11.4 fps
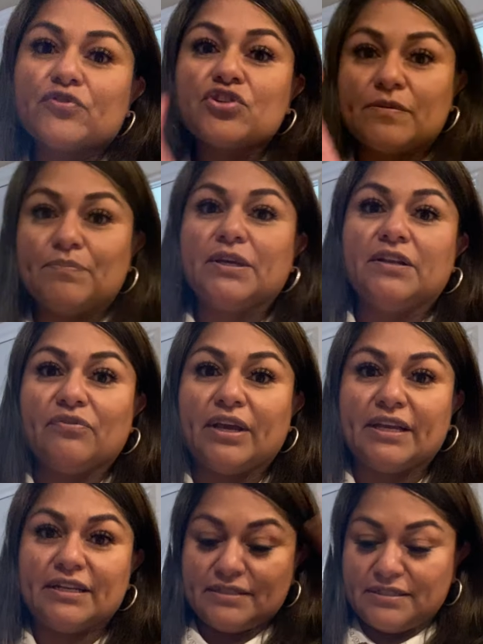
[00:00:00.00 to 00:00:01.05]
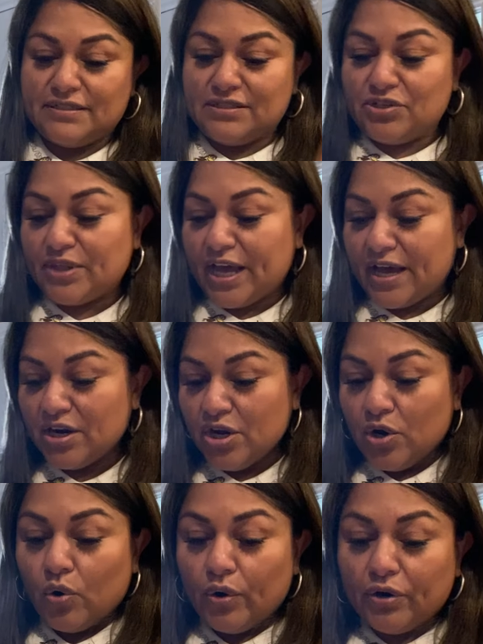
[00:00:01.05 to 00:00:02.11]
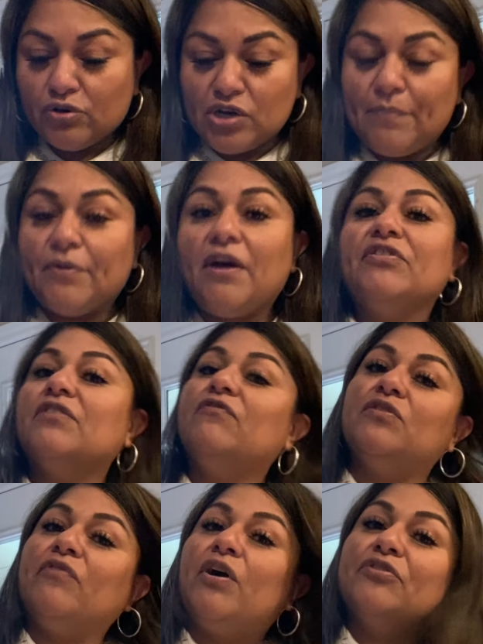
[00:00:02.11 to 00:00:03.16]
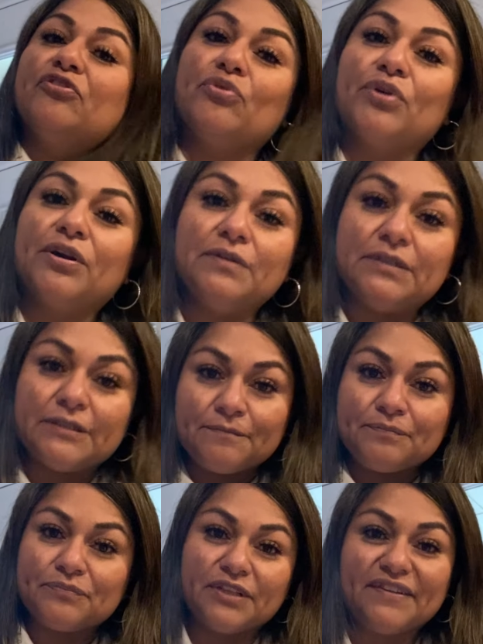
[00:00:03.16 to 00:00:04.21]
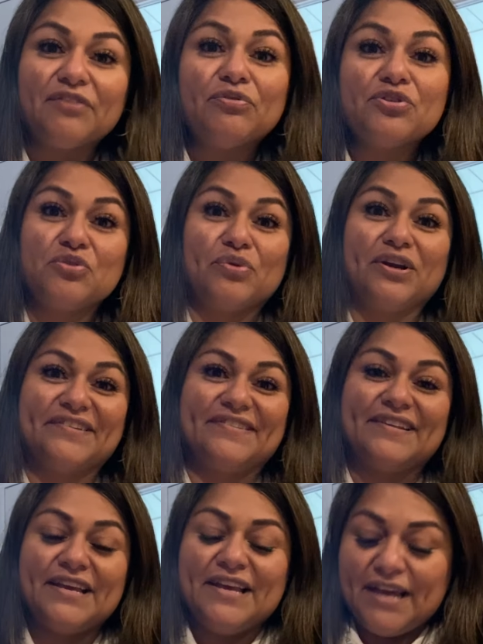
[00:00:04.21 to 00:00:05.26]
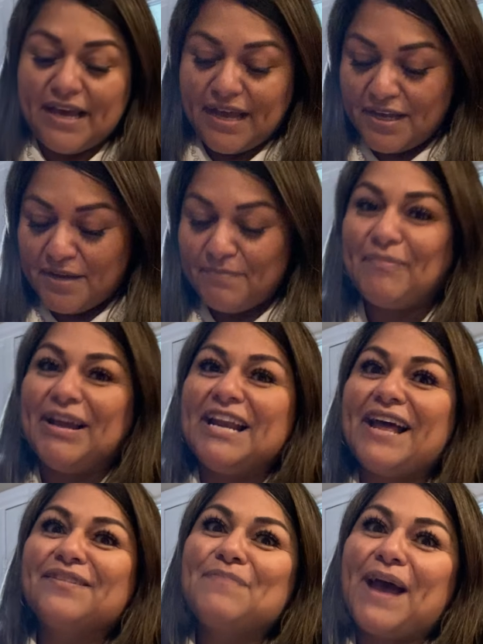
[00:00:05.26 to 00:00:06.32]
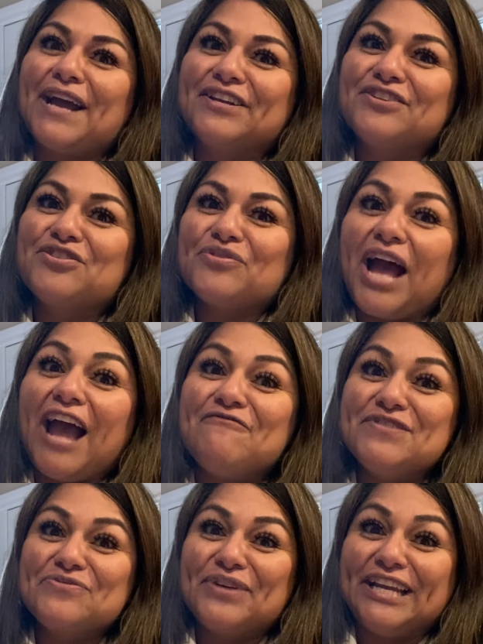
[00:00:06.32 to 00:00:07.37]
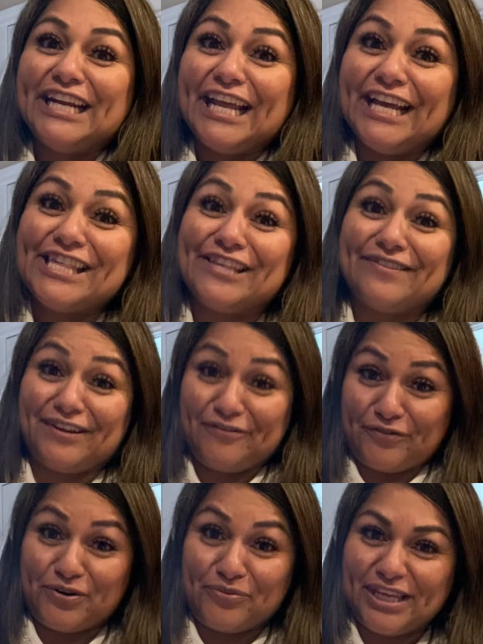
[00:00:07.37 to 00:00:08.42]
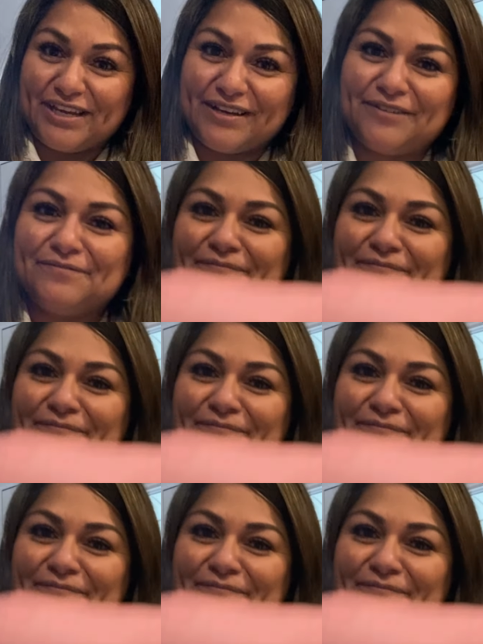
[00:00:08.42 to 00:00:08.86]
shipping, so I can do that. Or go drop it off at the Fleabog store because that's where she works. My last package, I've been waiting anxiously for a week.